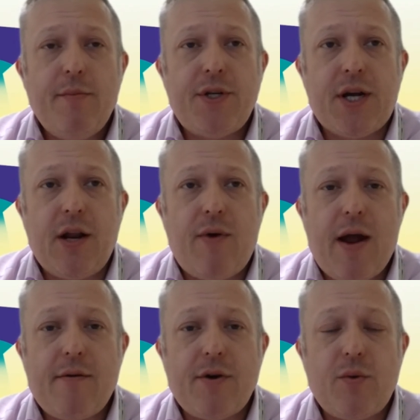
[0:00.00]
particularly
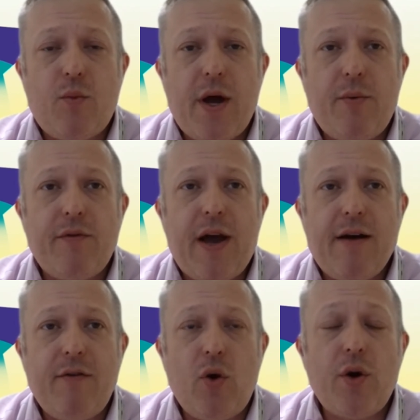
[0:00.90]
around where we would
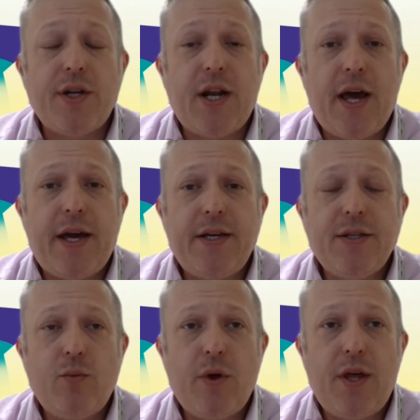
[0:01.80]
have longer delays
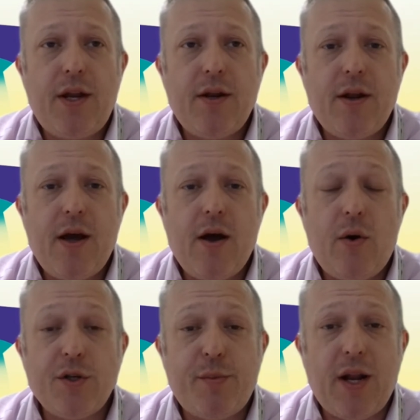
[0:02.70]
within
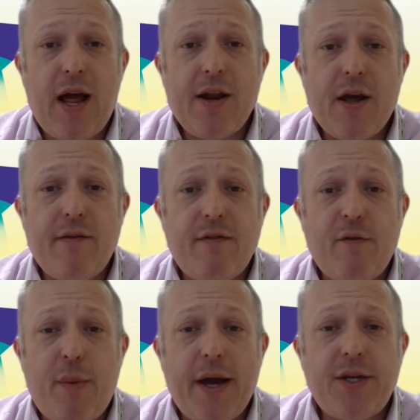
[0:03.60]
hospital handover
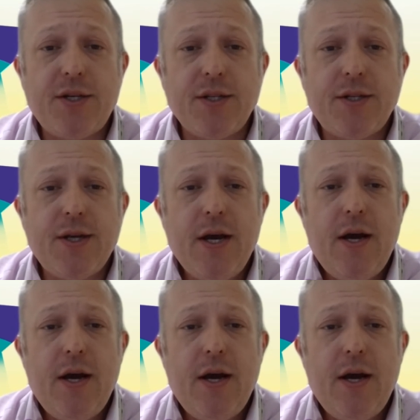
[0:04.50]
for patients.